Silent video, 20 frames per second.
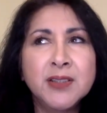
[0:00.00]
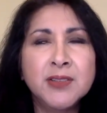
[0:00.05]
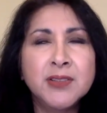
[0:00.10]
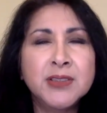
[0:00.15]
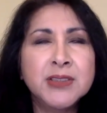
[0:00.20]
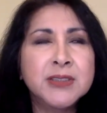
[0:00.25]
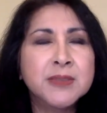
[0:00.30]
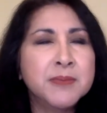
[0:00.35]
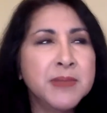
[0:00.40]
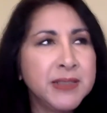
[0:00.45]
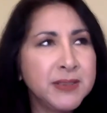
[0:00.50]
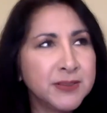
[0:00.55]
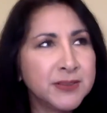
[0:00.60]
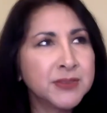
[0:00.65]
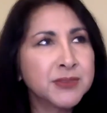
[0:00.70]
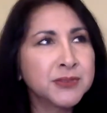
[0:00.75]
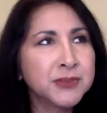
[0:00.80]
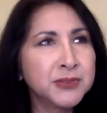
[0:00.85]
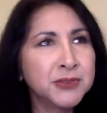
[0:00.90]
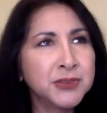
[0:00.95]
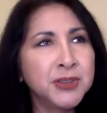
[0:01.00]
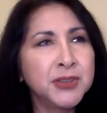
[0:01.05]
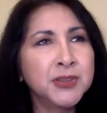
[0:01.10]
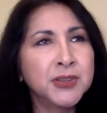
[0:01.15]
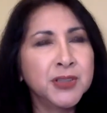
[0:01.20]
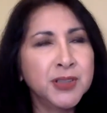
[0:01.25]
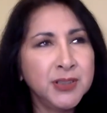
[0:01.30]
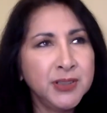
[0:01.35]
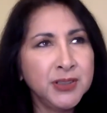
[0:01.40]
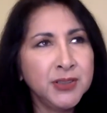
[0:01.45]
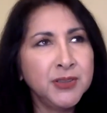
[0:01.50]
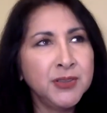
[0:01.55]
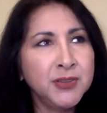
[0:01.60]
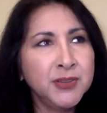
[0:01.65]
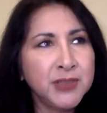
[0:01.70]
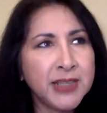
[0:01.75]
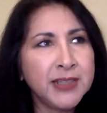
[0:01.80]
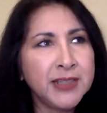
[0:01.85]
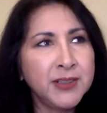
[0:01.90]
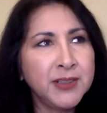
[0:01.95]
go into medical school, or
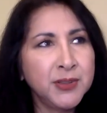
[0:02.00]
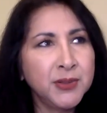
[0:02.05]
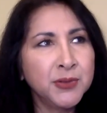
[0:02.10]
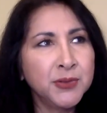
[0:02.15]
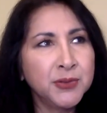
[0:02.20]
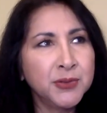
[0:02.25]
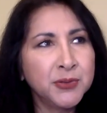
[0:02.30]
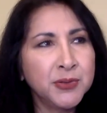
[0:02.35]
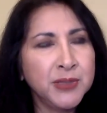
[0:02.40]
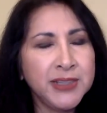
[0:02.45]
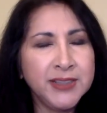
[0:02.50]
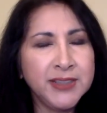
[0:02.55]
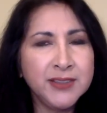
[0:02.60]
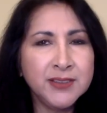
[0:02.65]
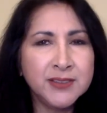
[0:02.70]
you kind of go through